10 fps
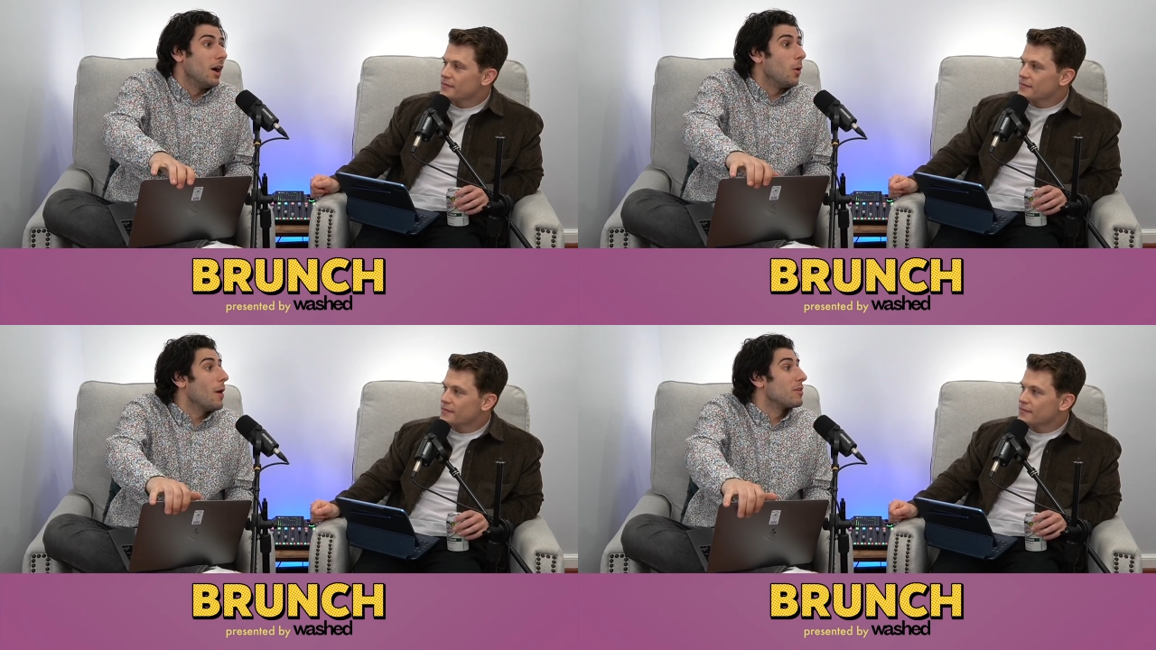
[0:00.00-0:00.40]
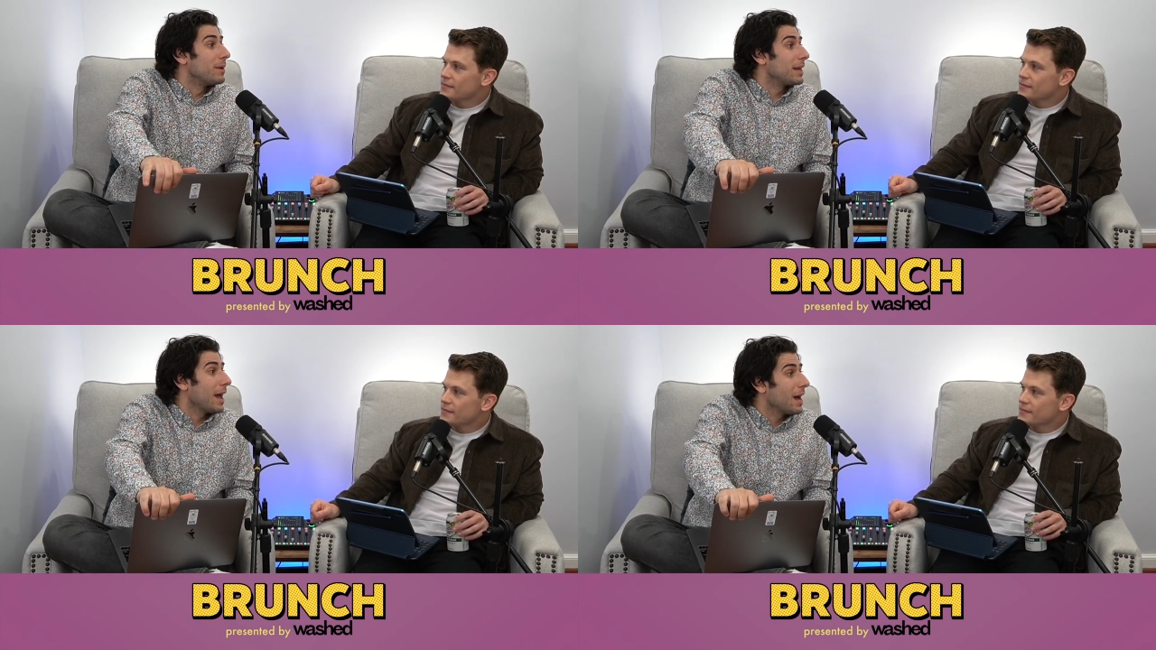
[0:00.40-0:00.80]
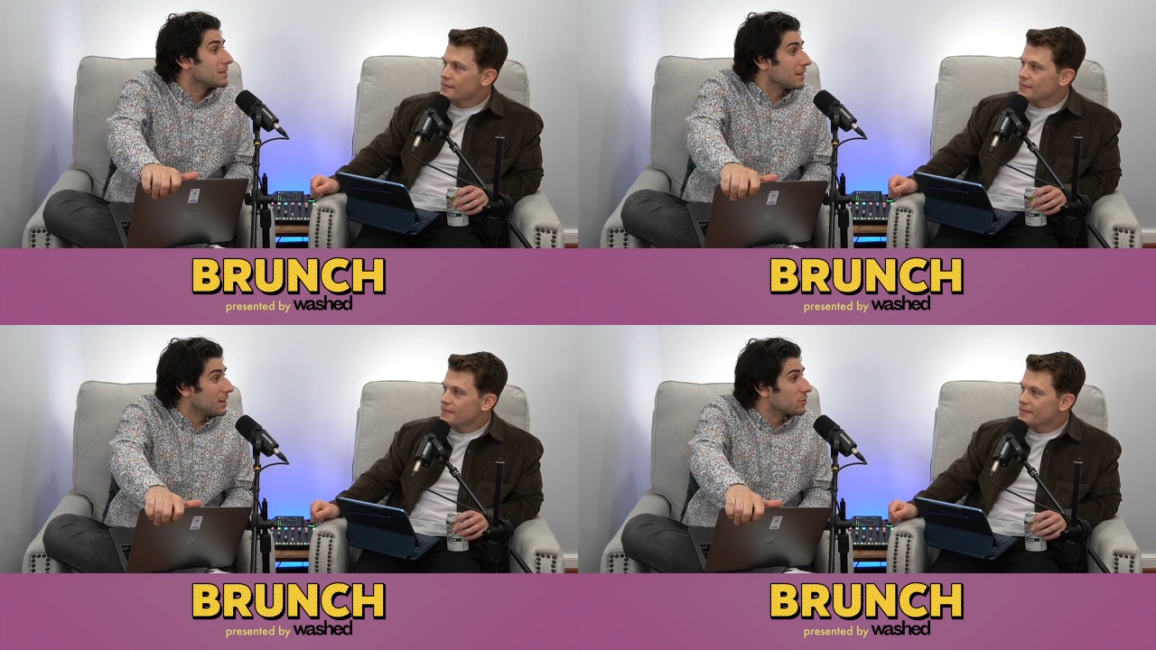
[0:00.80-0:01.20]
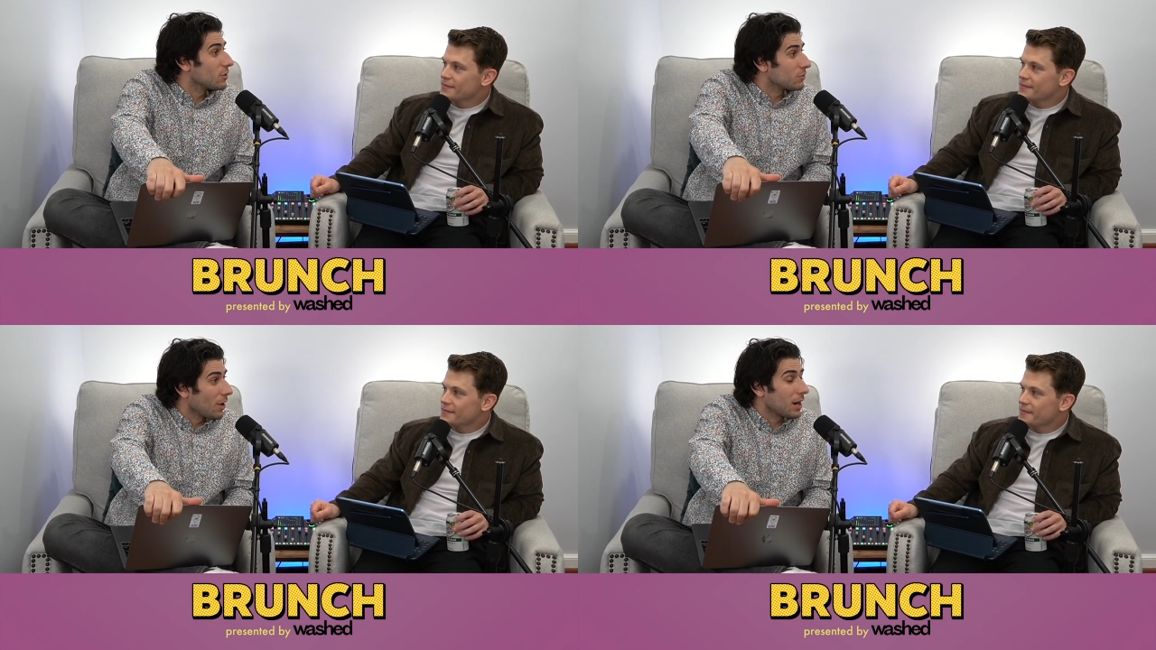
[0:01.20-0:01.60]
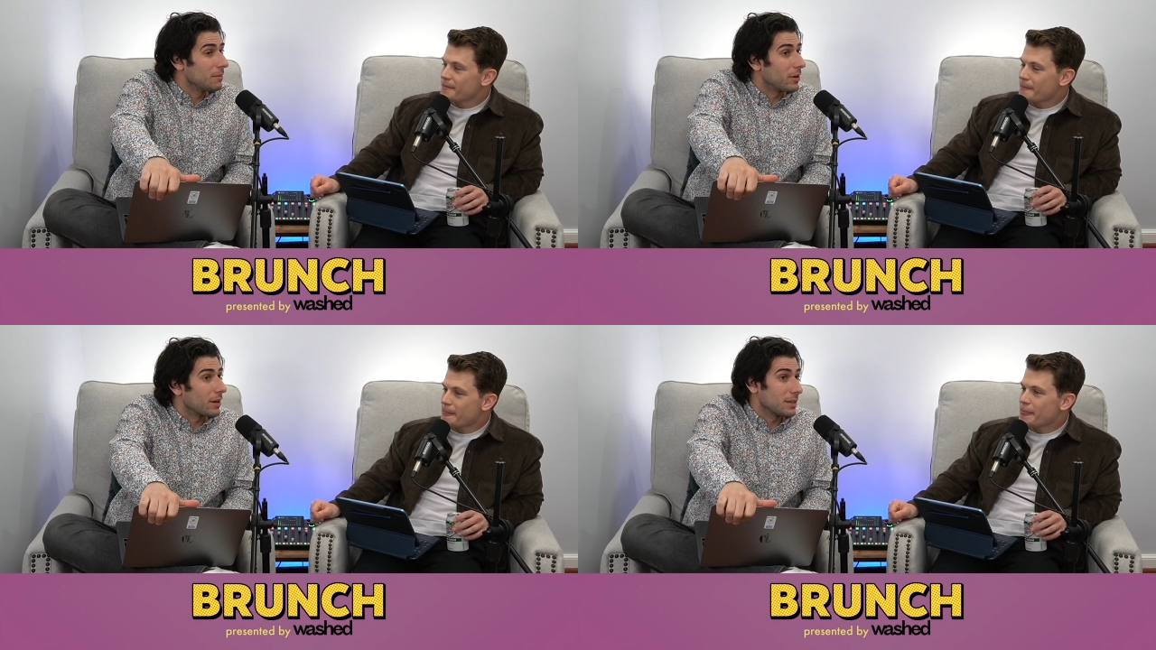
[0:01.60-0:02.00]
Speaker 1: oh, everybody has it, they just don't talk
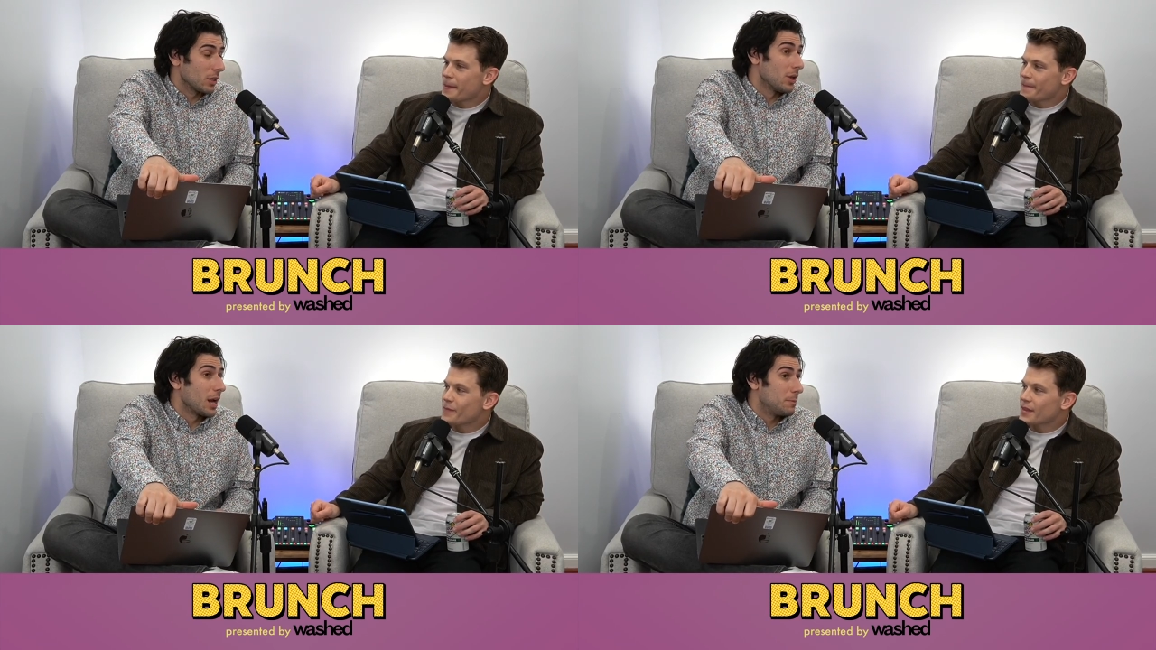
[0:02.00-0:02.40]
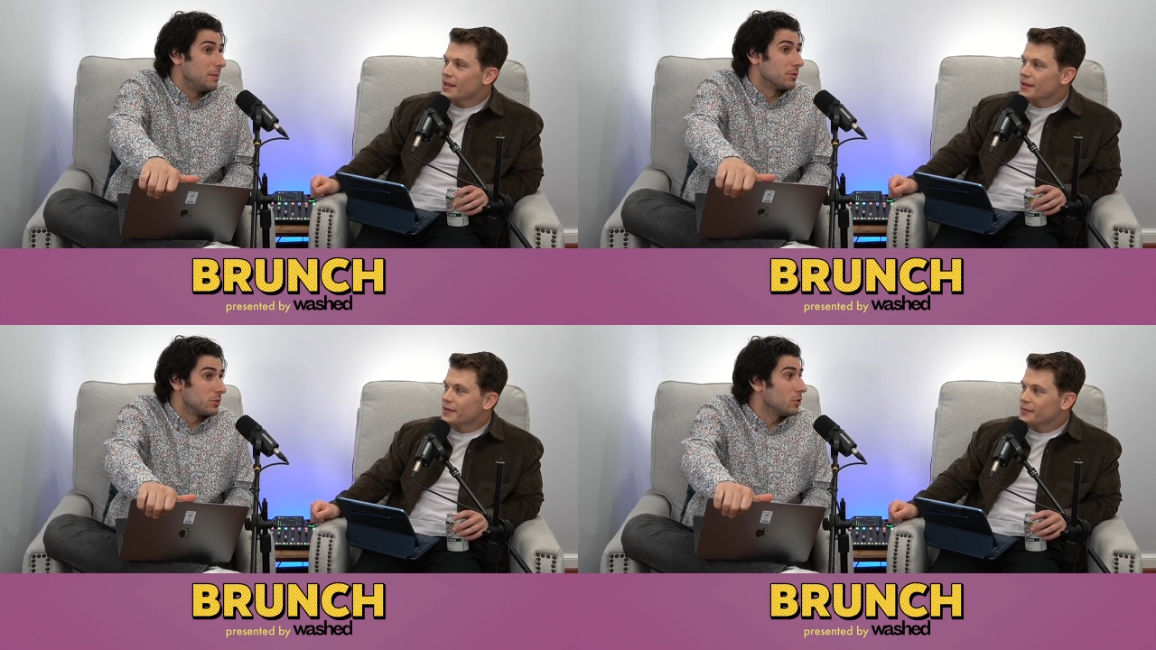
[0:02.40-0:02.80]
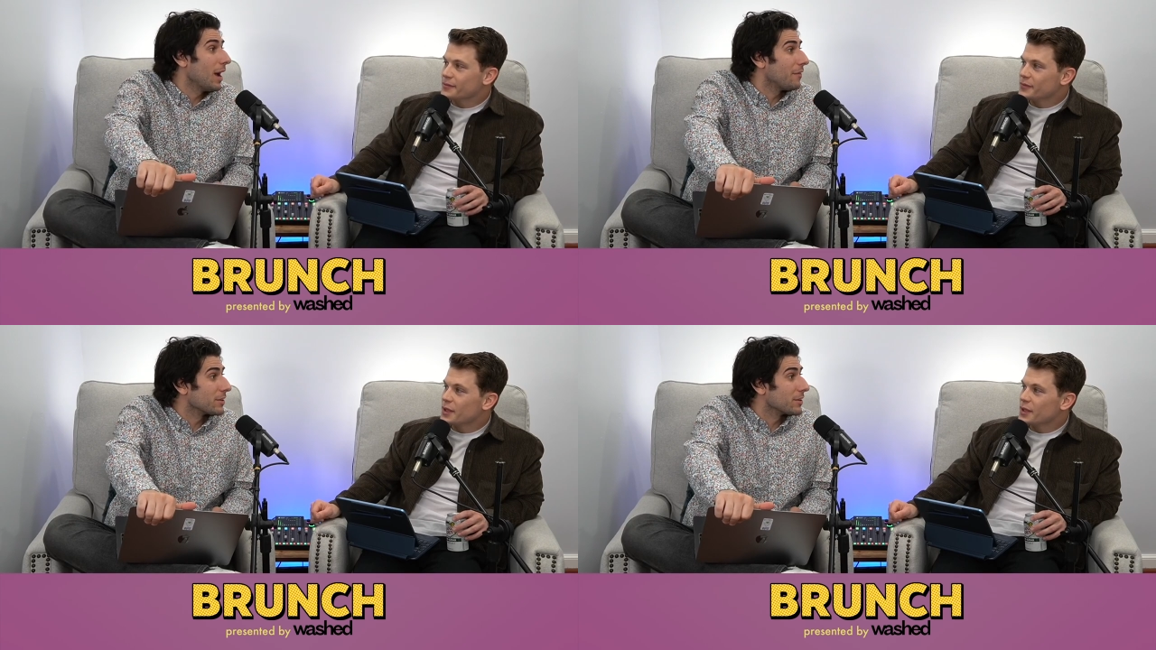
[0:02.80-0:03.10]
about it. I think a lot of people do have it,